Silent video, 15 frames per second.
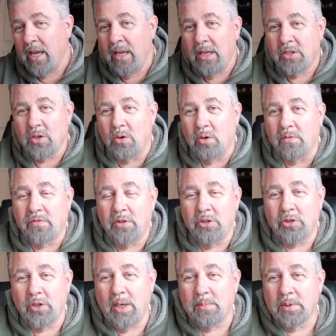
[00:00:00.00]
So in
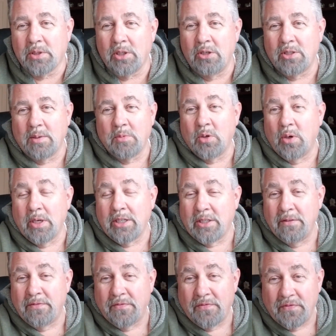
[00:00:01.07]
future episodes, I'm going to
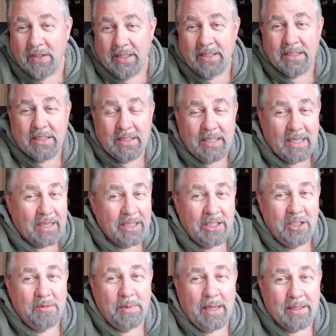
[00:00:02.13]
finish telling
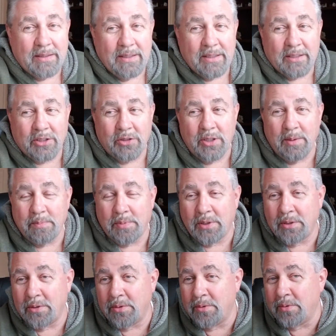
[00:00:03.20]
you about this trip
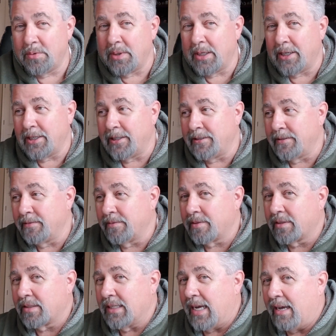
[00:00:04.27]
to
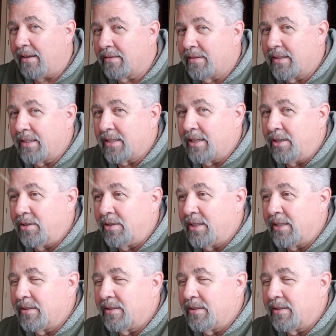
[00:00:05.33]
South Dakota.